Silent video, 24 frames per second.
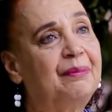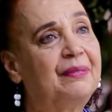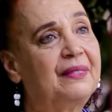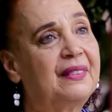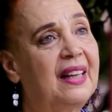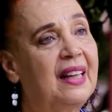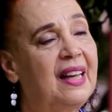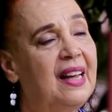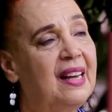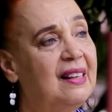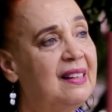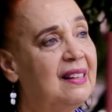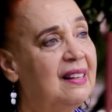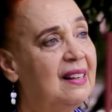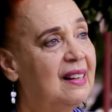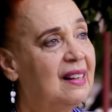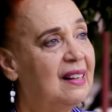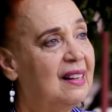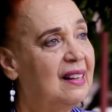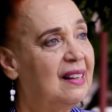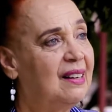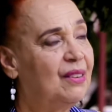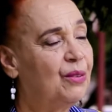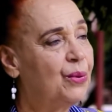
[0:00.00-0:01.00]
Then
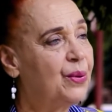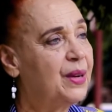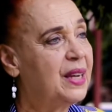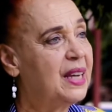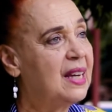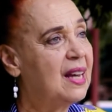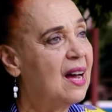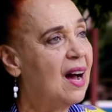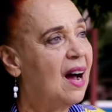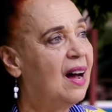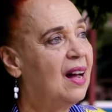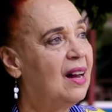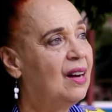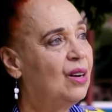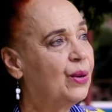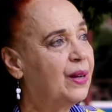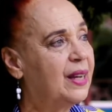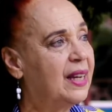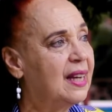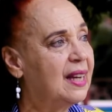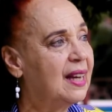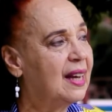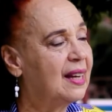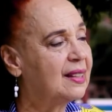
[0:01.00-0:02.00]
we are
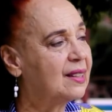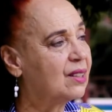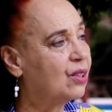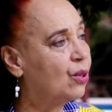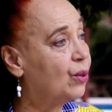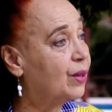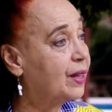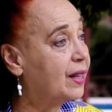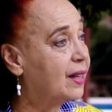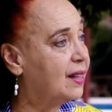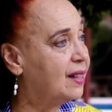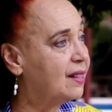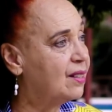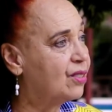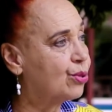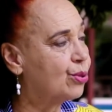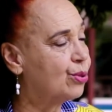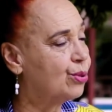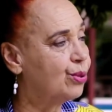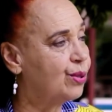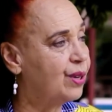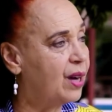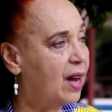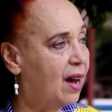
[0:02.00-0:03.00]
looking at going
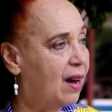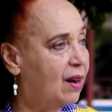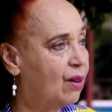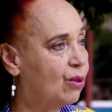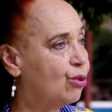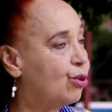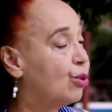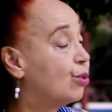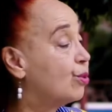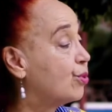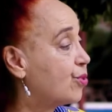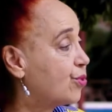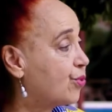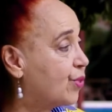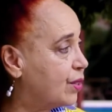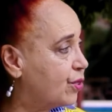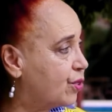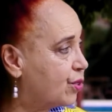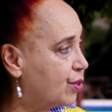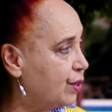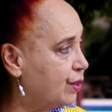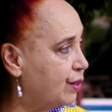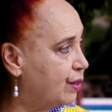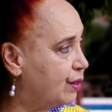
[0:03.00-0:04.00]
into now
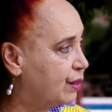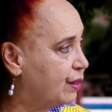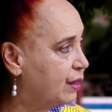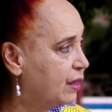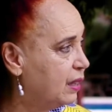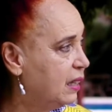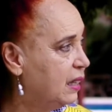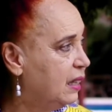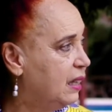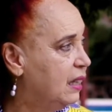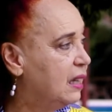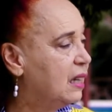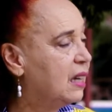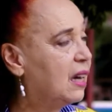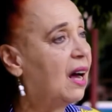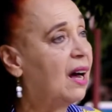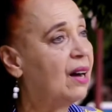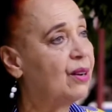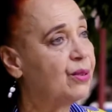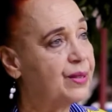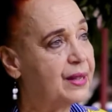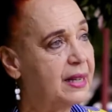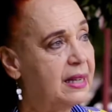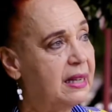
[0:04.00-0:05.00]
construction,
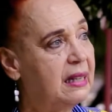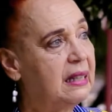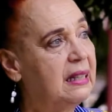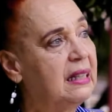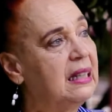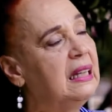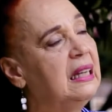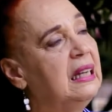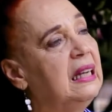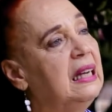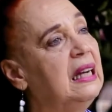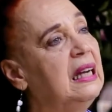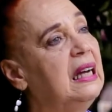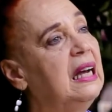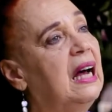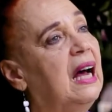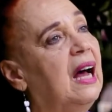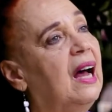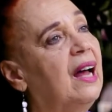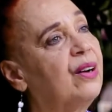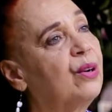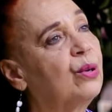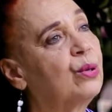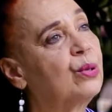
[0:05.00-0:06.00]
housing,
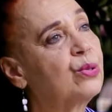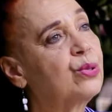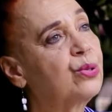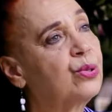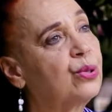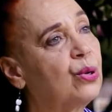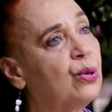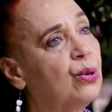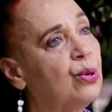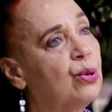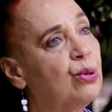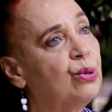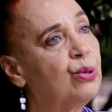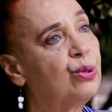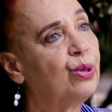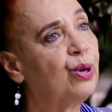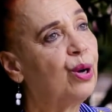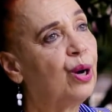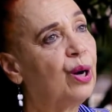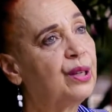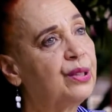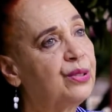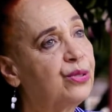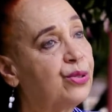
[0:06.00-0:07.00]
and
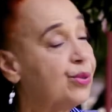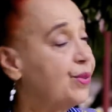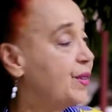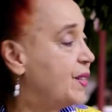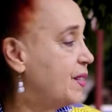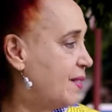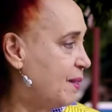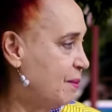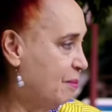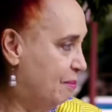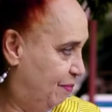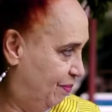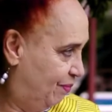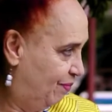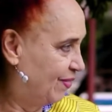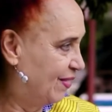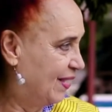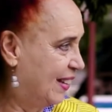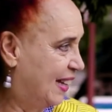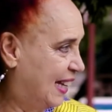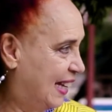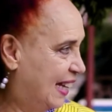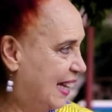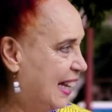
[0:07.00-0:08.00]
also tourism.
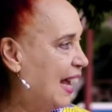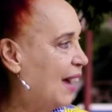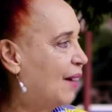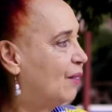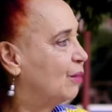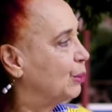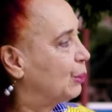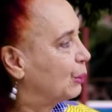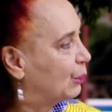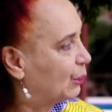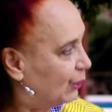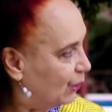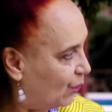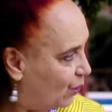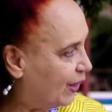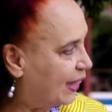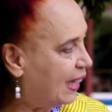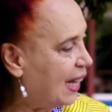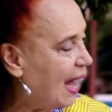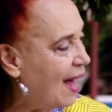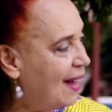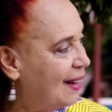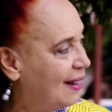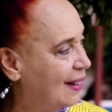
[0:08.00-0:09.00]
On
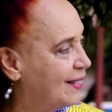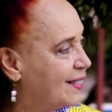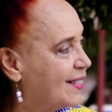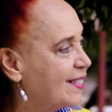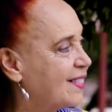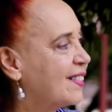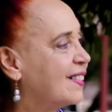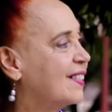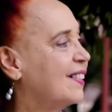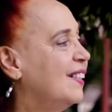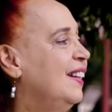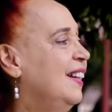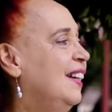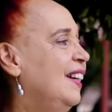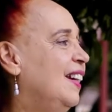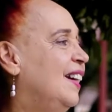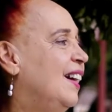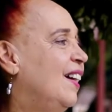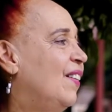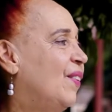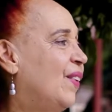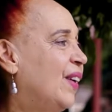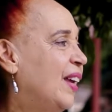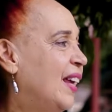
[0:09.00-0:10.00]
the islands.
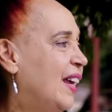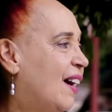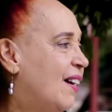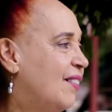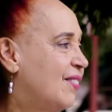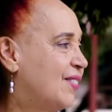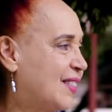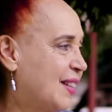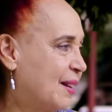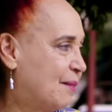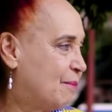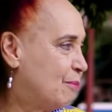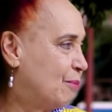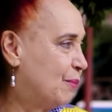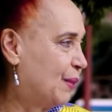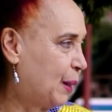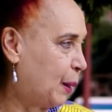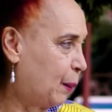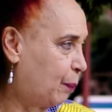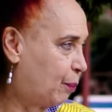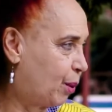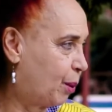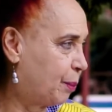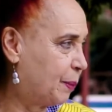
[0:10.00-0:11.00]
We have some
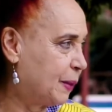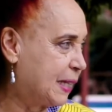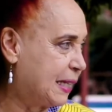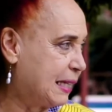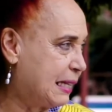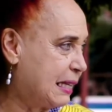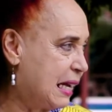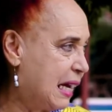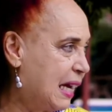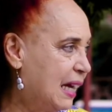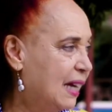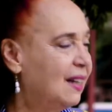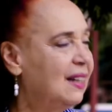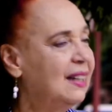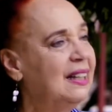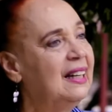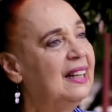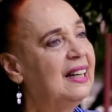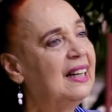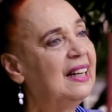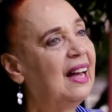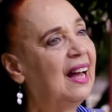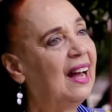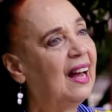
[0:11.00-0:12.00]
property there.
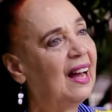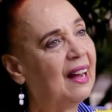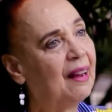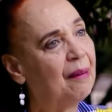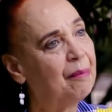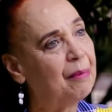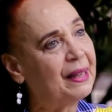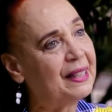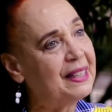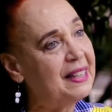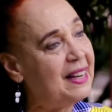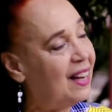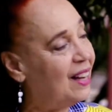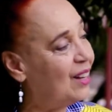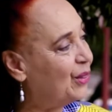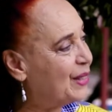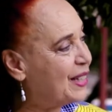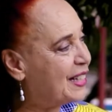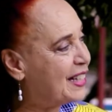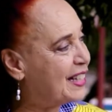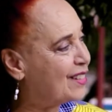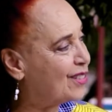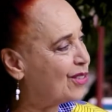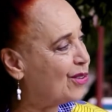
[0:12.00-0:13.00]
Yes. But now
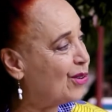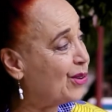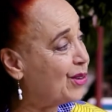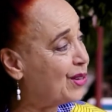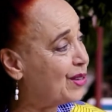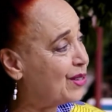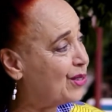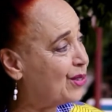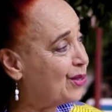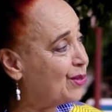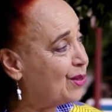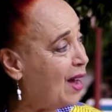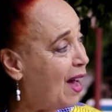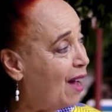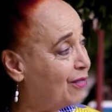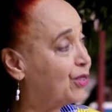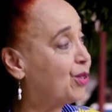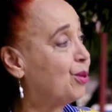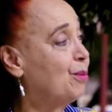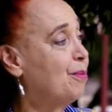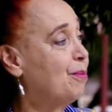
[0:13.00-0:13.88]
it is going to have to